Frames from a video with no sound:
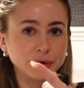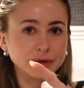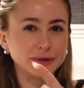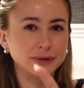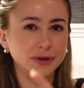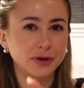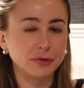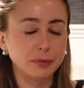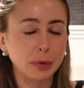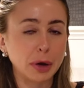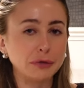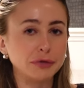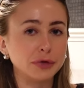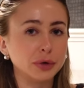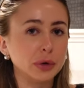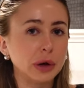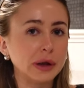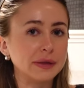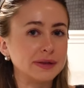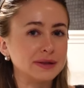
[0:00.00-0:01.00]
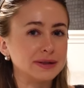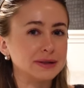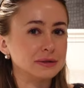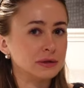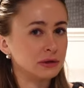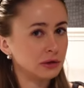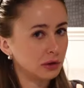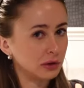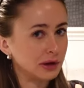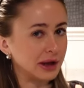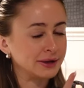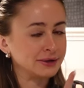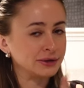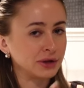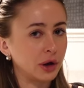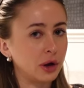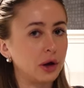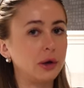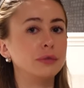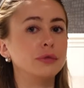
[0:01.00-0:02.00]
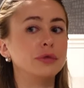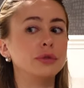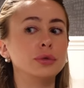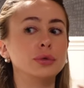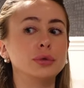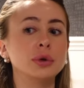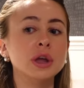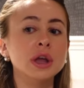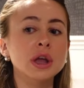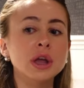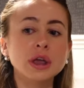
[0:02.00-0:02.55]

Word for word: and stuff but I feel like this is a lot less harmful